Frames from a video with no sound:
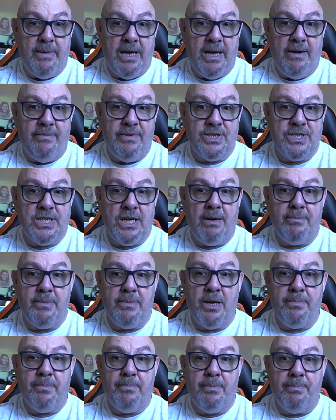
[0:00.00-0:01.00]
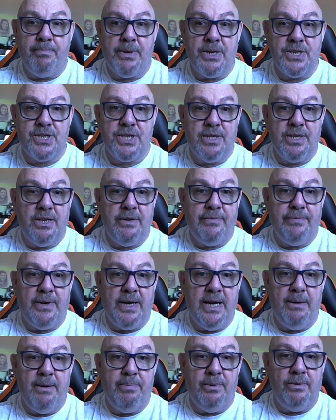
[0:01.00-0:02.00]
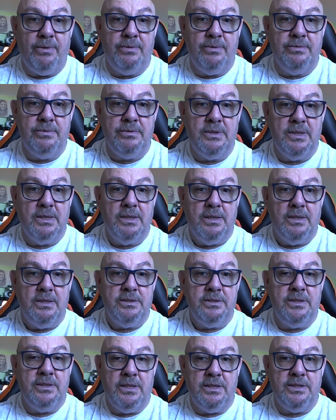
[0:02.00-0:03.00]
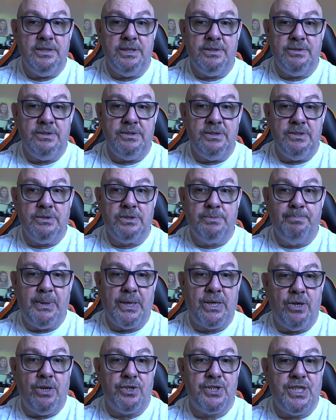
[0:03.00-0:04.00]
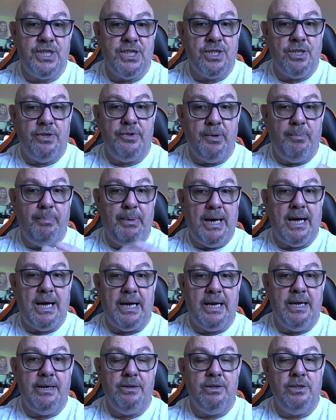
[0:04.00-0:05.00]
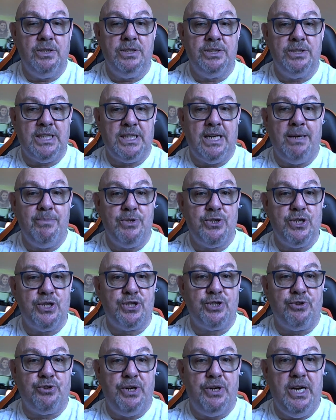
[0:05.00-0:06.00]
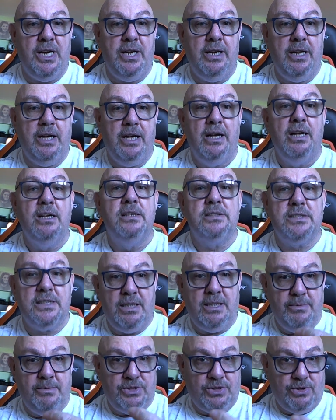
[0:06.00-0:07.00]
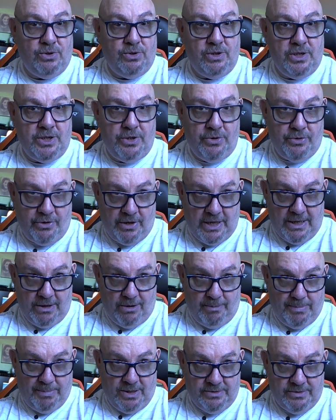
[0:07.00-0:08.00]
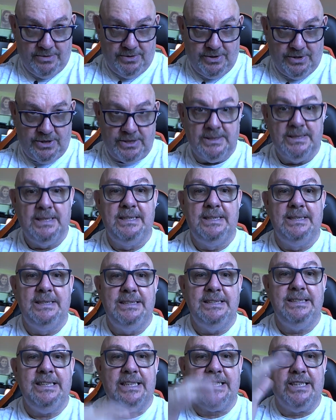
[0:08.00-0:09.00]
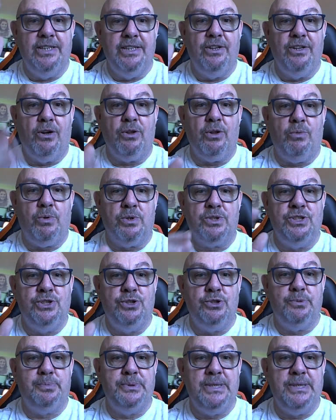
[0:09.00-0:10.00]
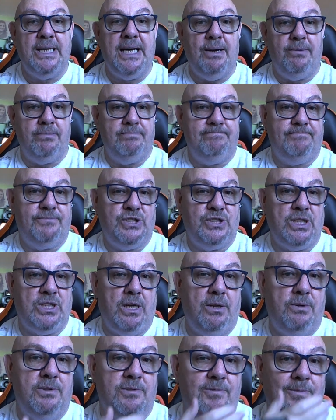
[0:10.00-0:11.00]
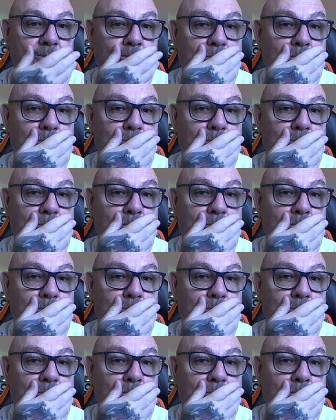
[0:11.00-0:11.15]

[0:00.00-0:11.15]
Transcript: Every time you press the fire button, because it's on the back, same as the screen, same as all the other little buttons, you can knock the wattage up and down. So